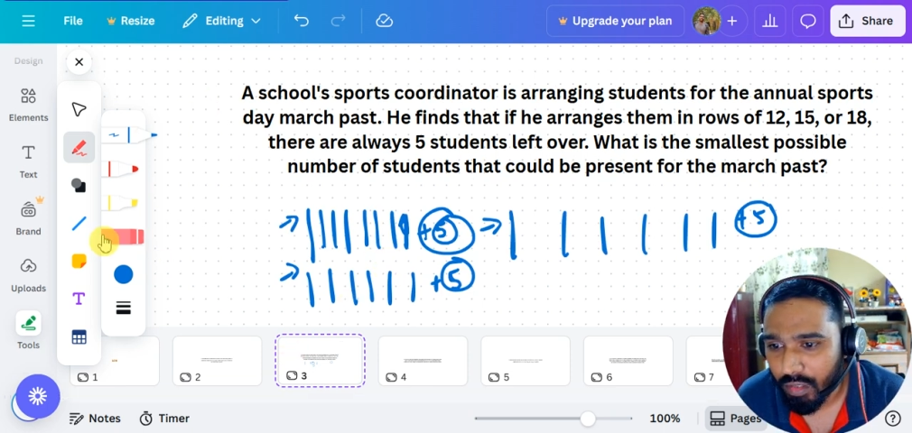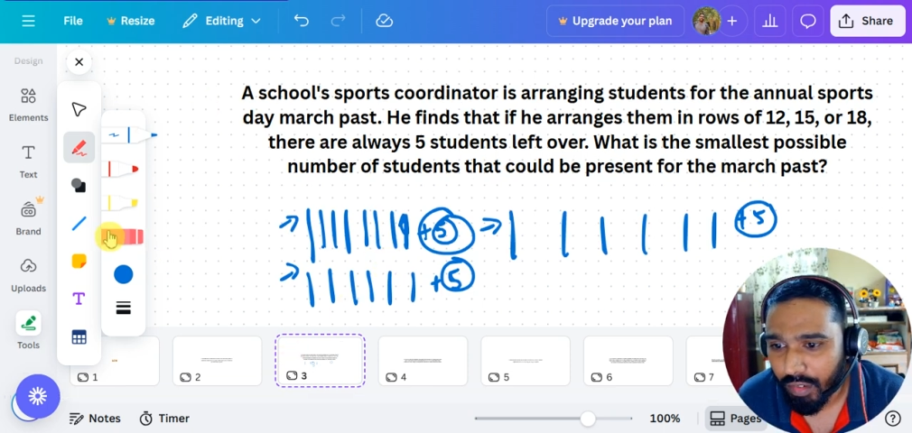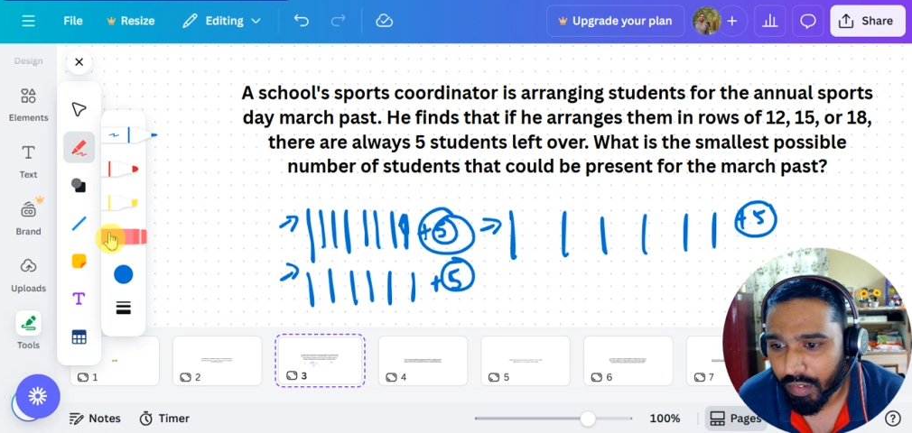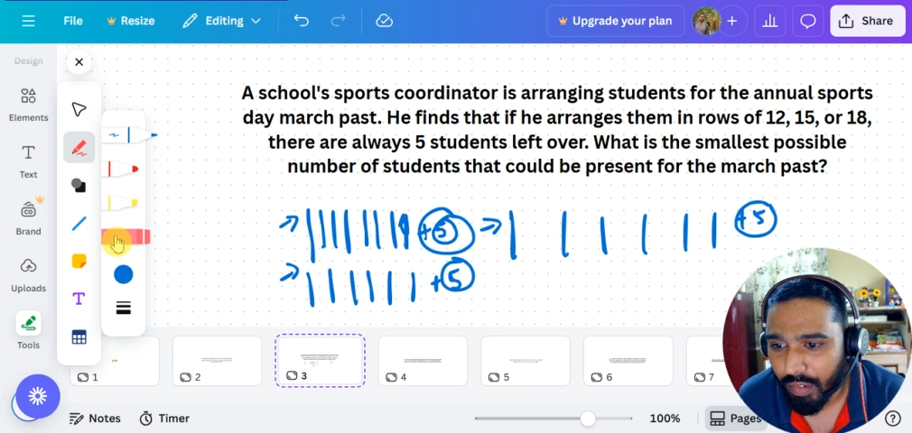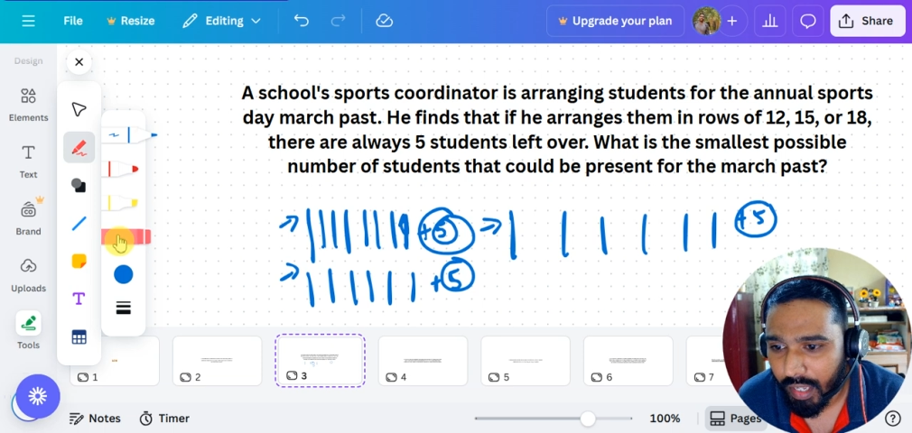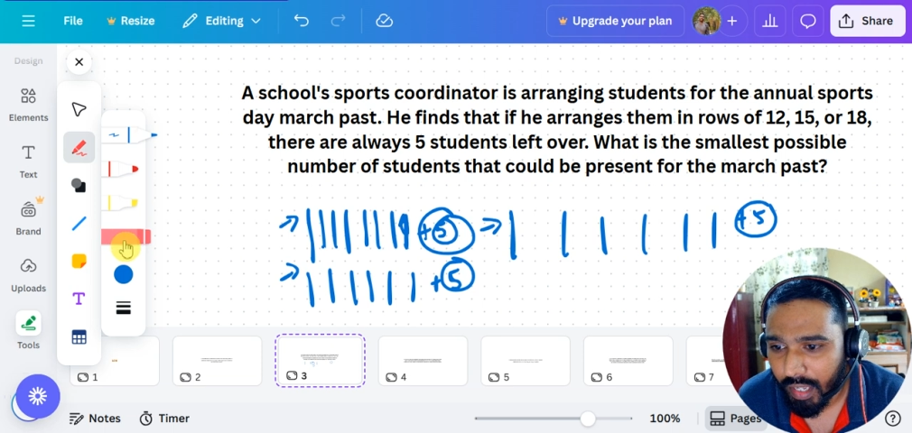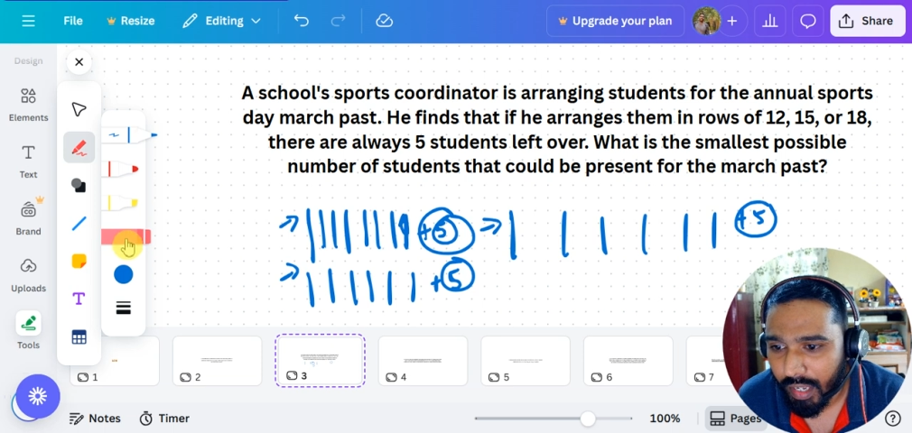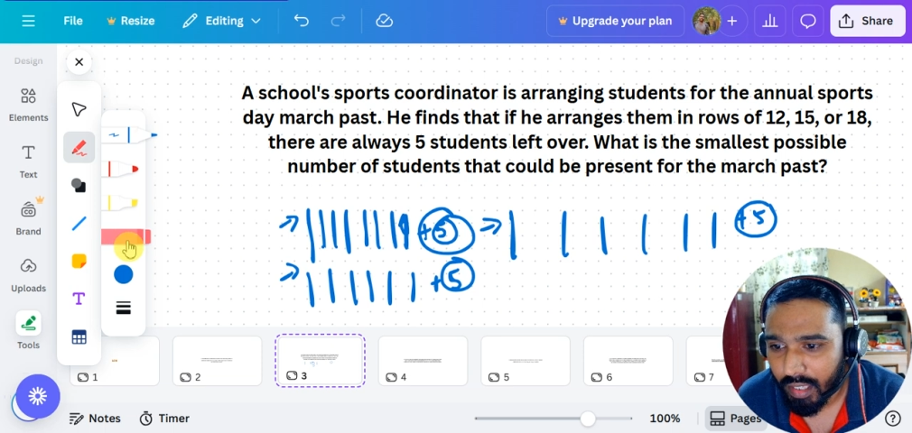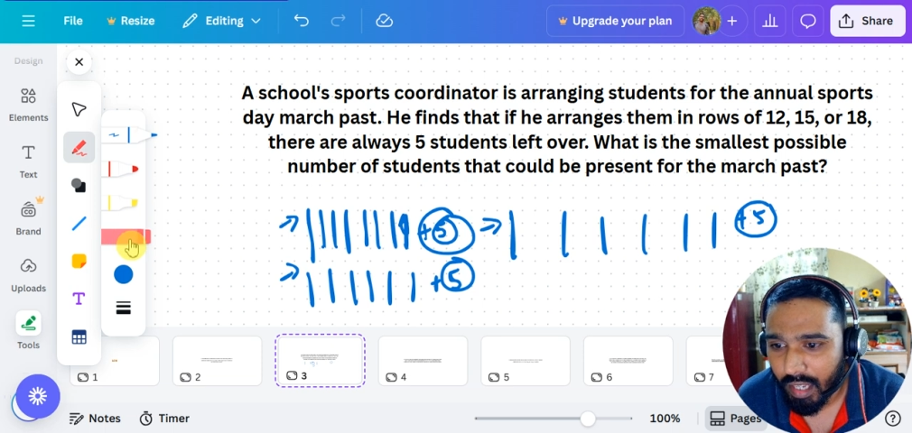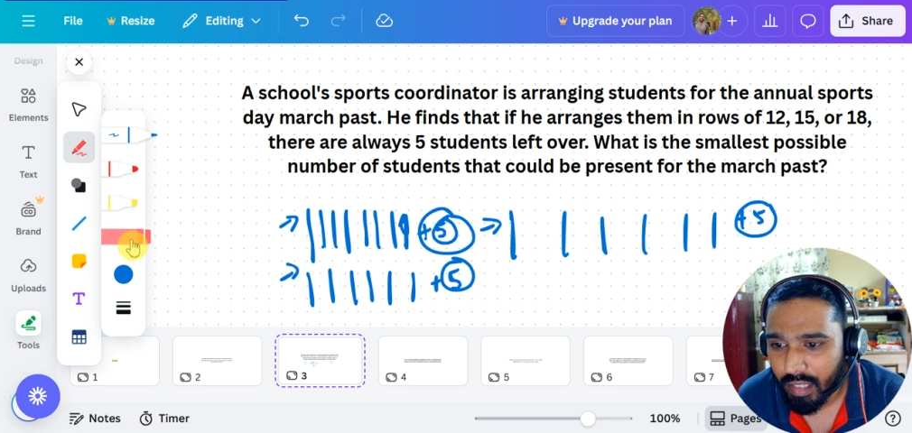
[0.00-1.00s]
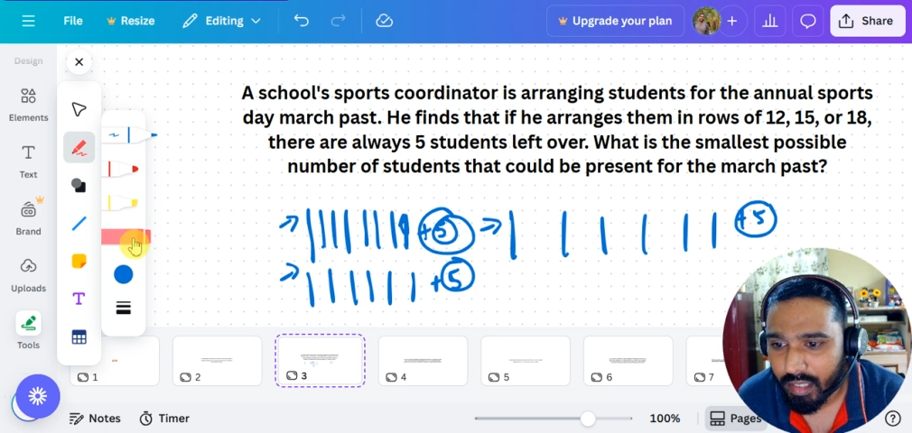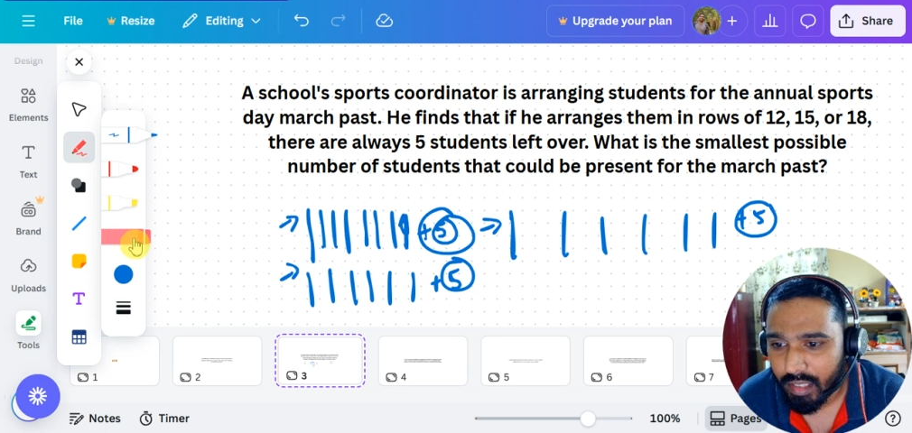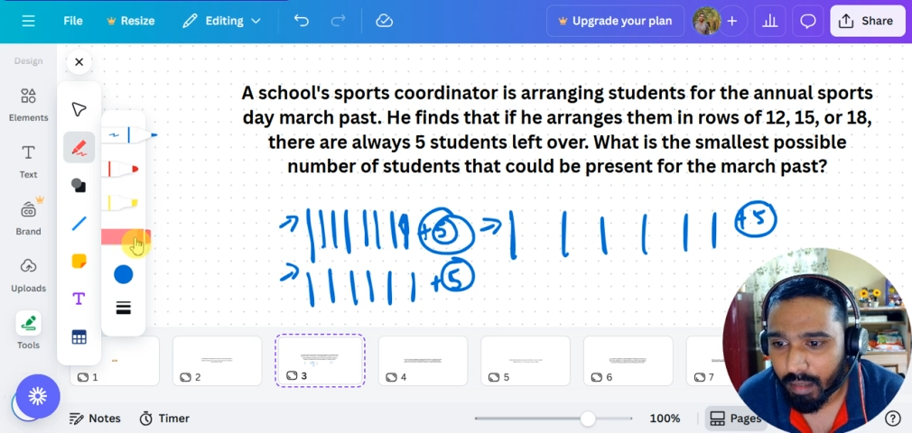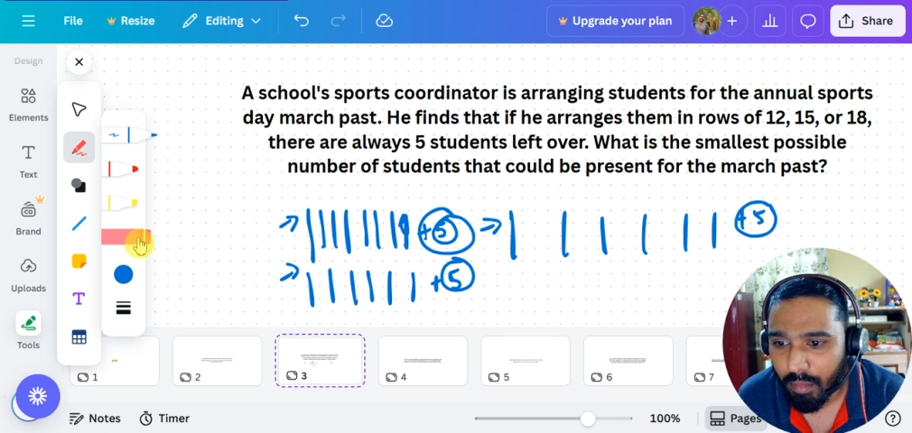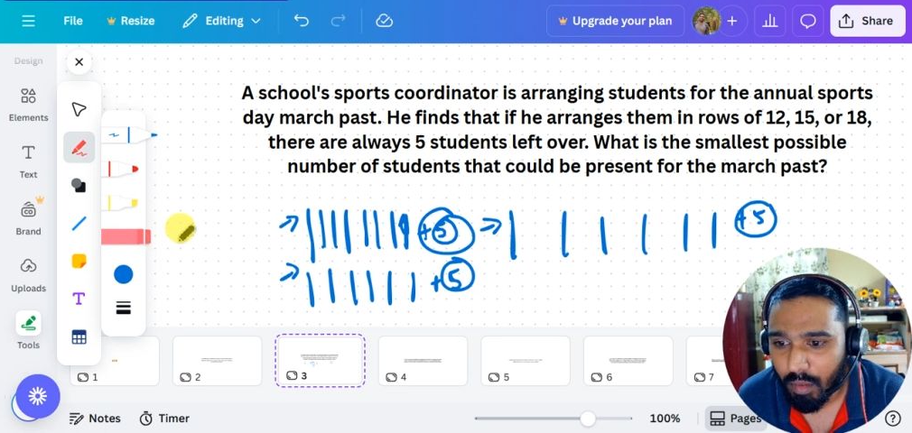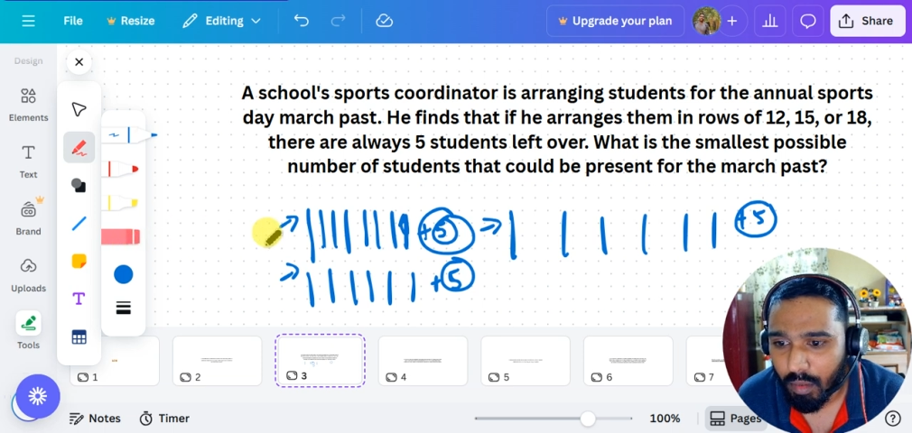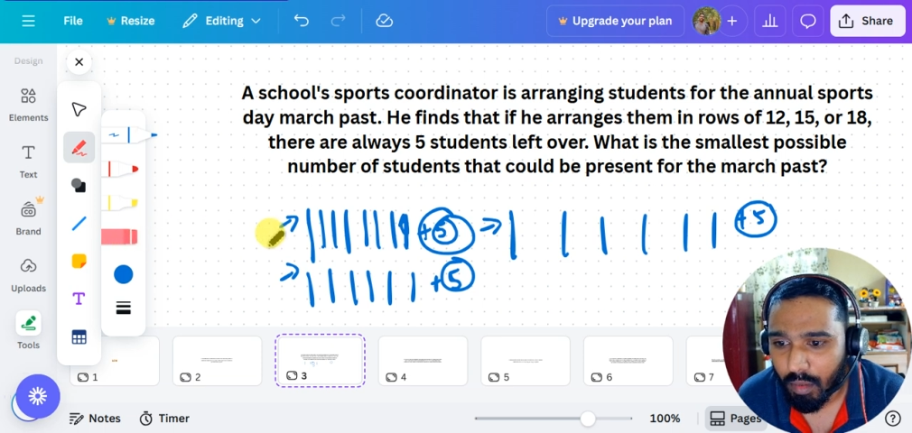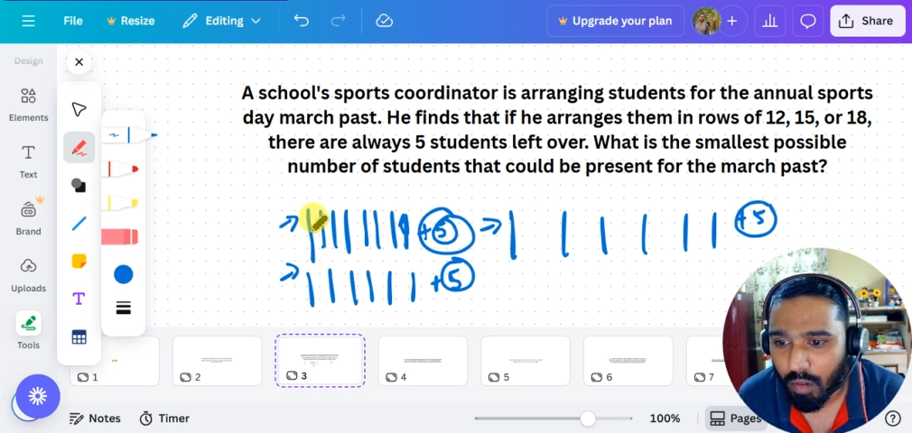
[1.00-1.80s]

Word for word: we will take the L C M of